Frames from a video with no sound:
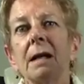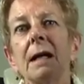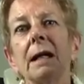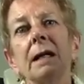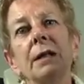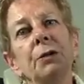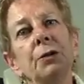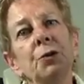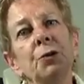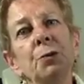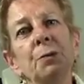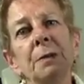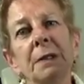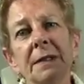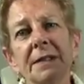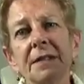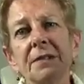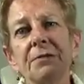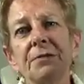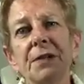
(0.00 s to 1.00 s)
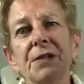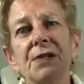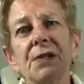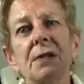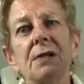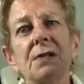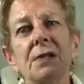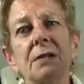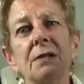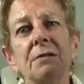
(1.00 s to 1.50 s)
A new
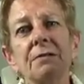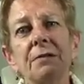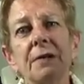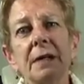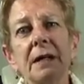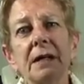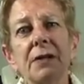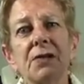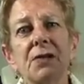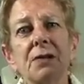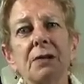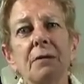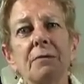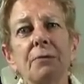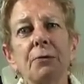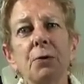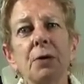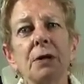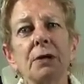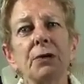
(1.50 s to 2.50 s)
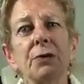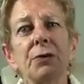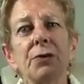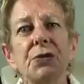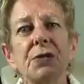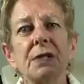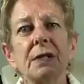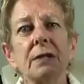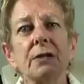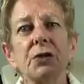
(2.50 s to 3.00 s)
multi-physics interface for
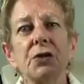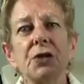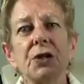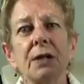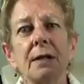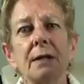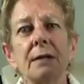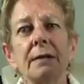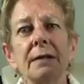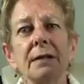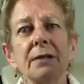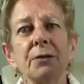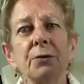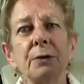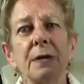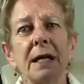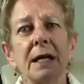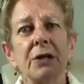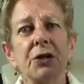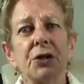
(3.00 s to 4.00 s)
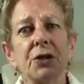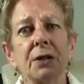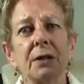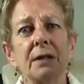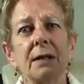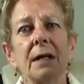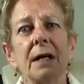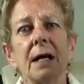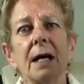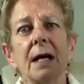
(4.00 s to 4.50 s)
acoustic shell
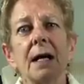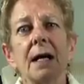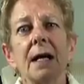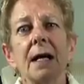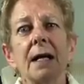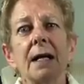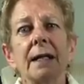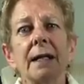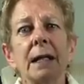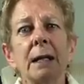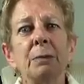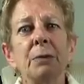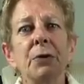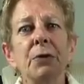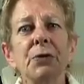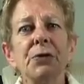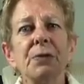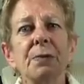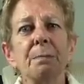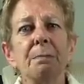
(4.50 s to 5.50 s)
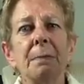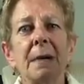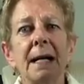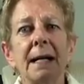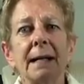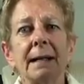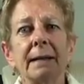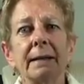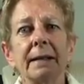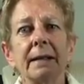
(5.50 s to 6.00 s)
interaction enables
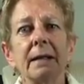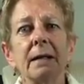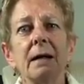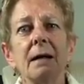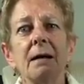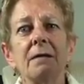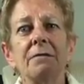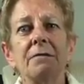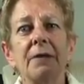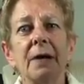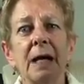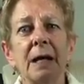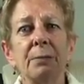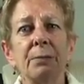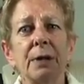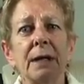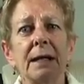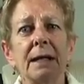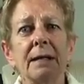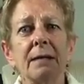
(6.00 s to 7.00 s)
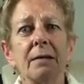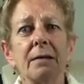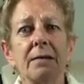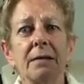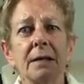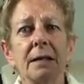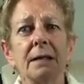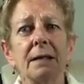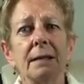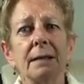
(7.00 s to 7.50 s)
modeling of vibrating
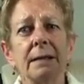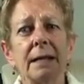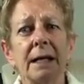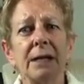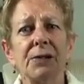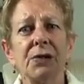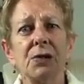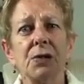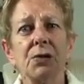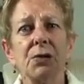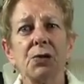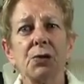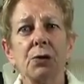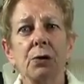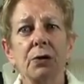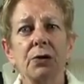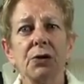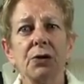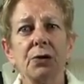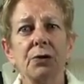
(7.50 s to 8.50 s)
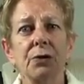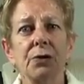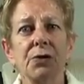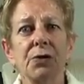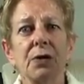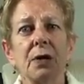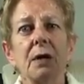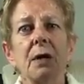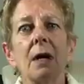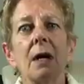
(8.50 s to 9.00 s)
thin elastic
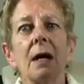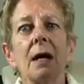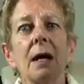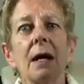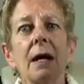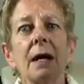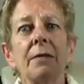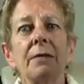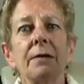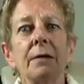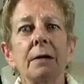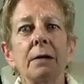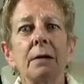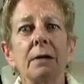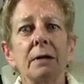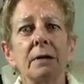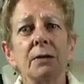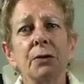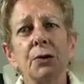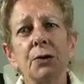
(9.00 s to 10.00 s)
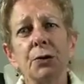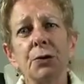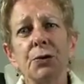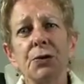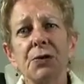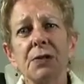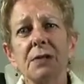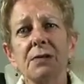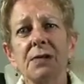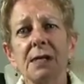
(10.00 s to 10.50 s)
structures and their
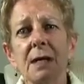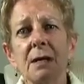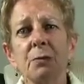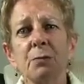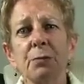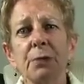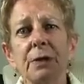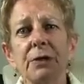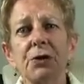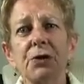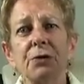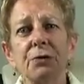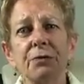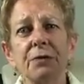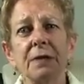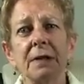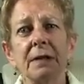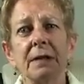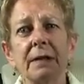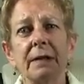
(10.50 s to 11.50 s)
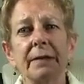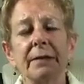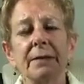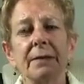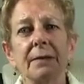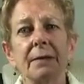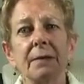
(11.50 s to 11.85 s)
induced sound pressure field.